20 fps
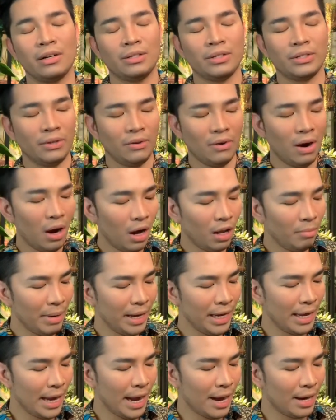So all
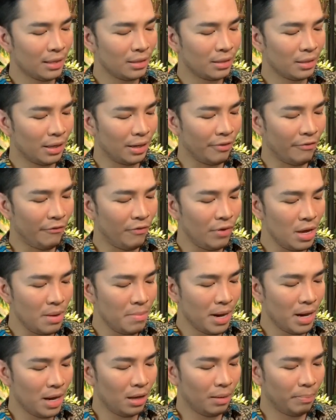my cats are
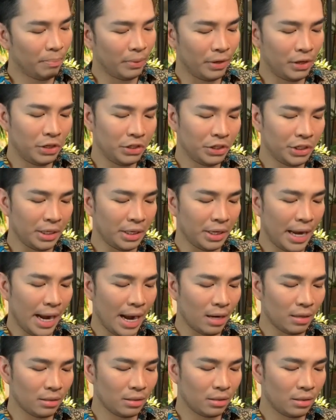female Persian
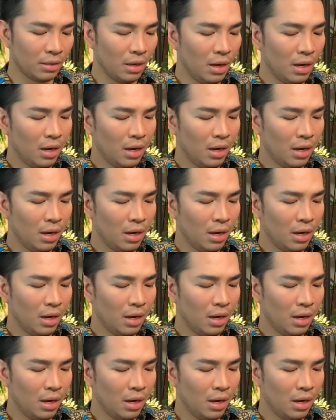cats.